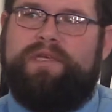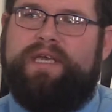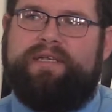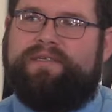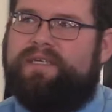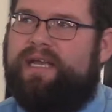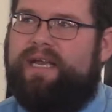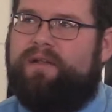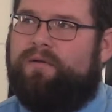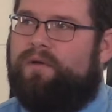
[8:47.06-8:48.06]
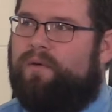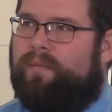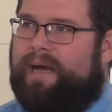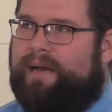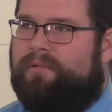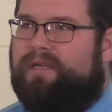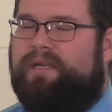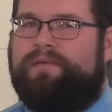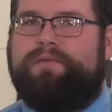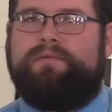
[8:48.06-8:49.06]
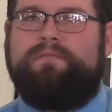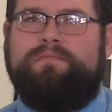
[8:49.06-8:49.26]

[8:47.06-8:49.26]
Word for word: Kids today don't know what a Bible is.